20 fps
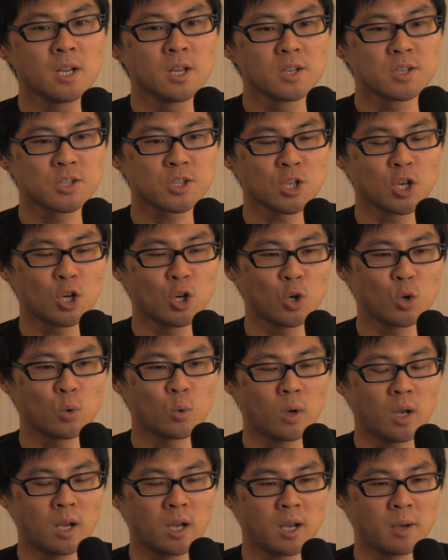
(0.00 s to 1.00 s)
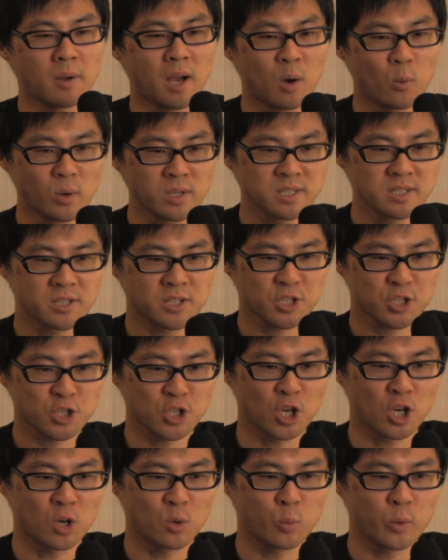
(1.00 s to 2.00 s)
So I wanted a
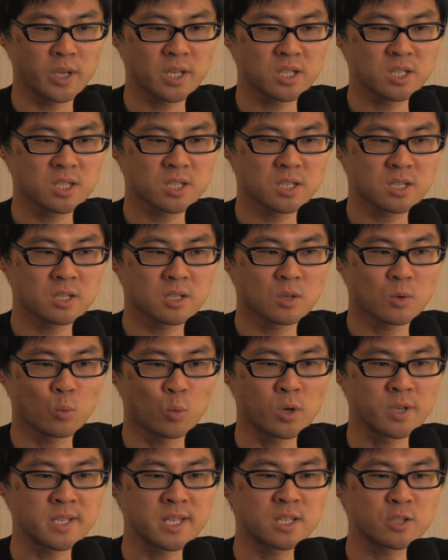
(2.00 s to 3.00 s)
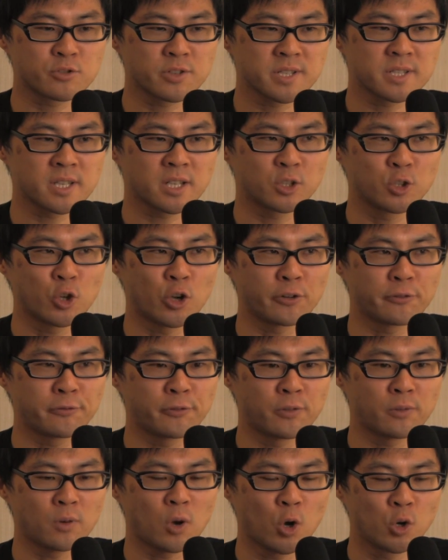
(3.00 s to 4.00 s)
show which was interesting
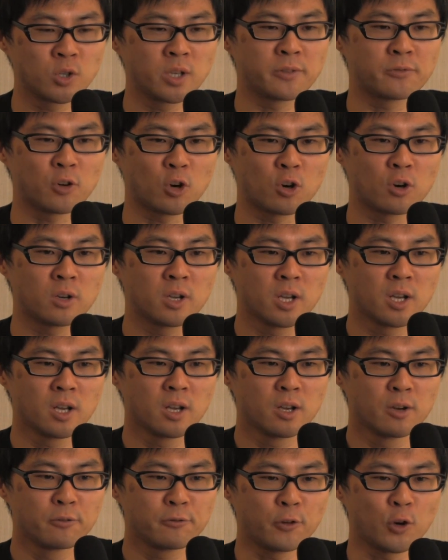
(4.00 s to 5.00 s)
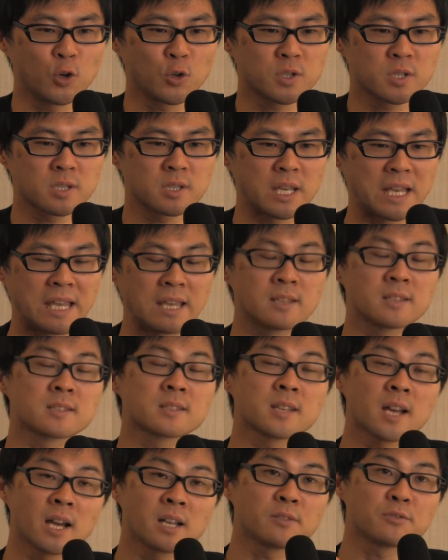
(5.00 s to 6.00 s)
not only for folks
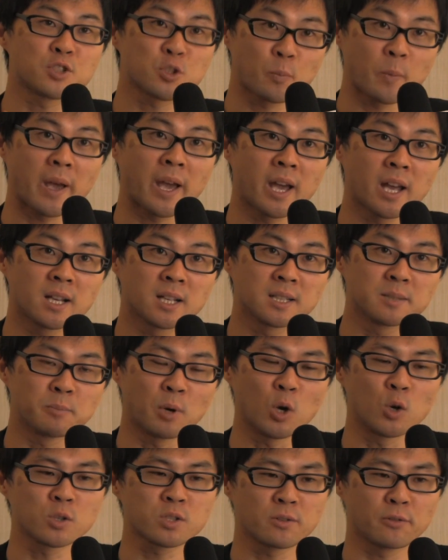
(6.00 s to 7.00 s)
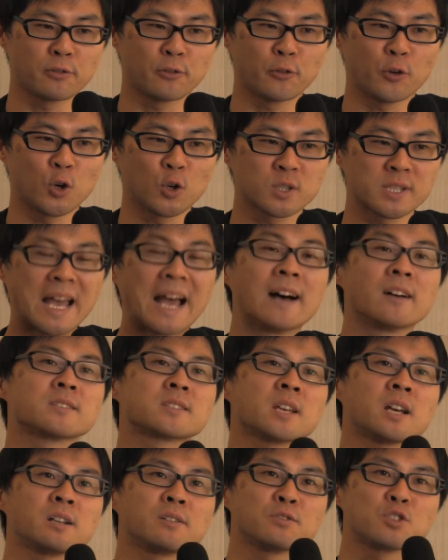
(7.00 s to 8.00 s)
inside of Japan, but also for folks
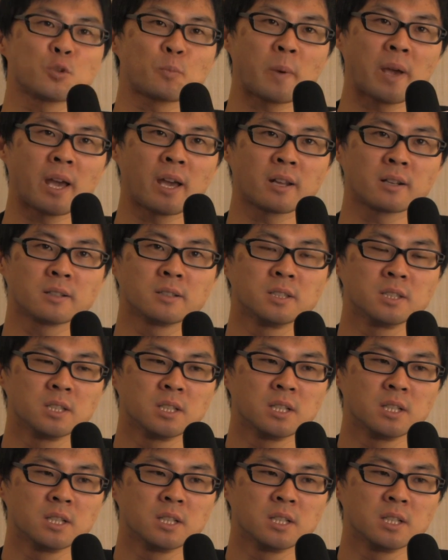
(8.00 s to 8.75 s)
outside of Japan.